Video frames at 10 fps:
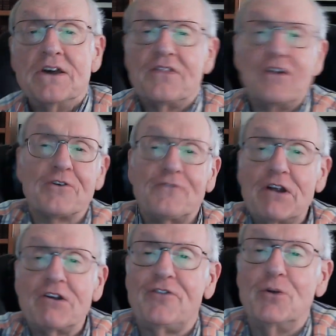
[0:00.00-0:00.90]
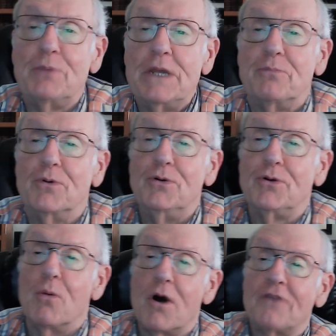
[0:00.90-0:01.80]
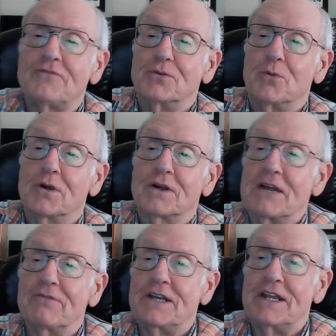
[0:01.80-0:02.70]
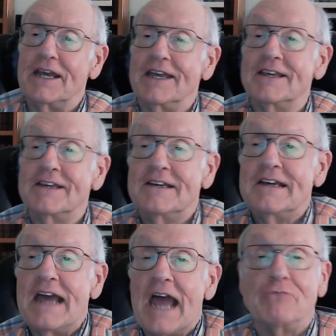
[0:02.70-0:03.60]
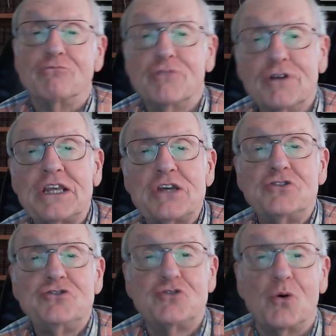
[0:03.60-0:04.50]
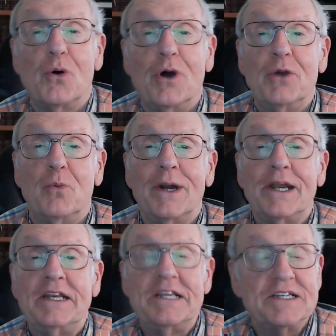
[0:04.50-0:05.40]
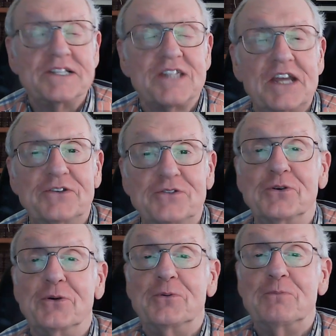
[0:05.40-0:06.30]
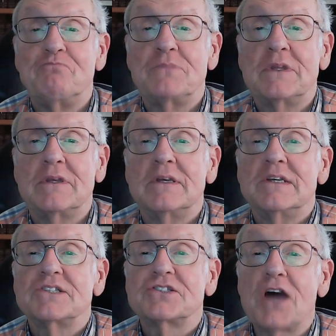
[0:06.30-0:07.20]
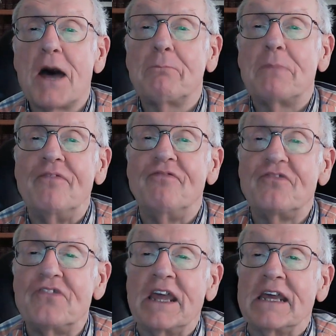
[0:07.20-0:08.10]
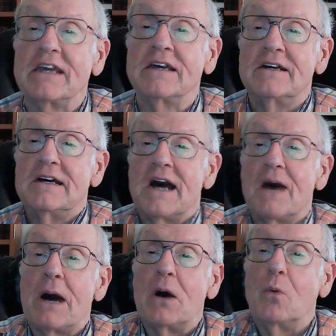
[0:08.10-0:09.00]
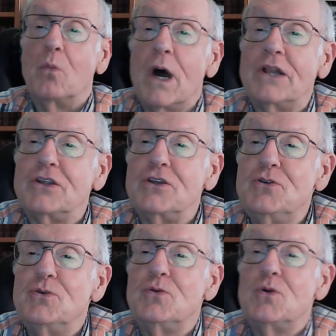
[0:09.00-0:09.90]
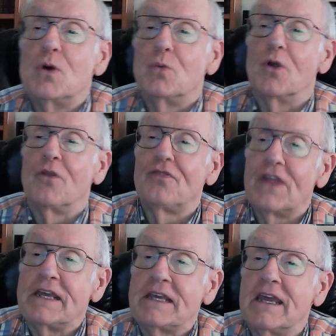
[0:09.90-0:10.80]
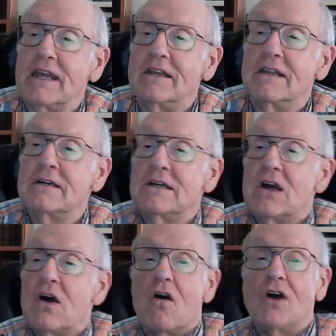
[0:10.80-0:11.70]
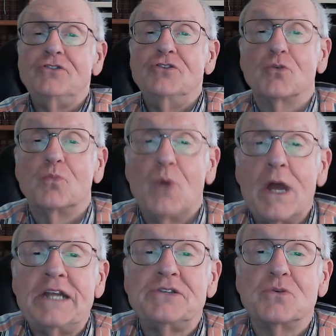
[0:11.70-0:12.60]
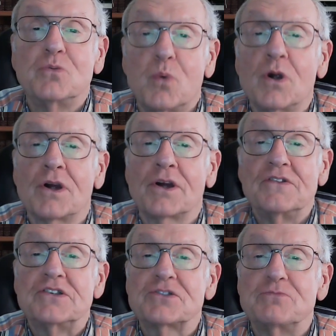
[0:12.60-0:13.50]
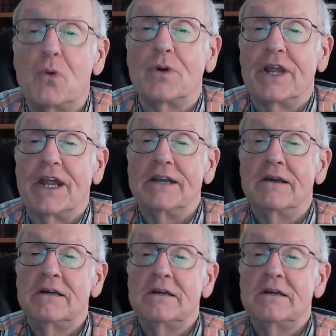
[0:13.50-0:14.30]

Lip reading: There are very few people who go off to work every day and really enjoy what it is they do. Stop and think about what you were thinking on your way to work this morning,